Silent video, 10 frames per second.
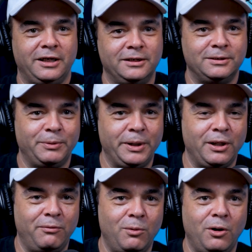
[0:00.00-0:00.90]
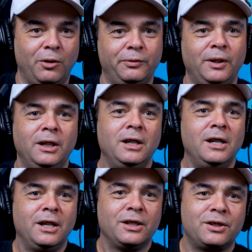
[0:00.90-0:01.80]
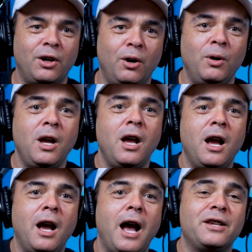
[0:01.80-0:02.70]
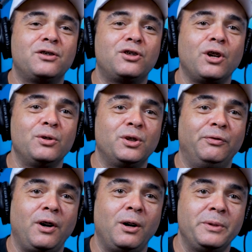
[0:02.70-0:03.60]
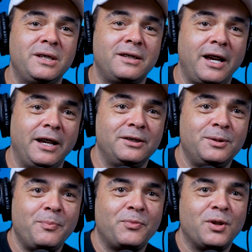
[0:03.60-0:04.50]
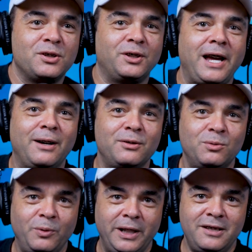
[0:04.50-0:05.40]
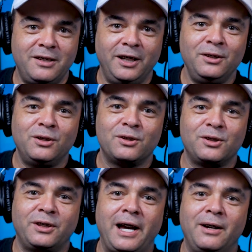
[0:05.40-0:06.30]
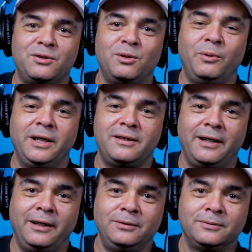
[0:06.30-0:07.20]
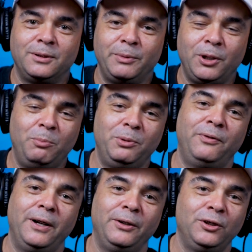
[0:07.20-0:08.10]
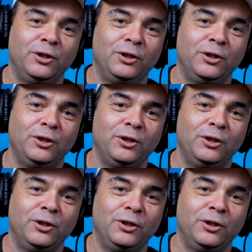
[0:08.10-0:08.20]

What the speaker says: it. We love Wolf. So as Joseph always says, there's 1,000 ways in, there's 1,000 ways out, and we hope you found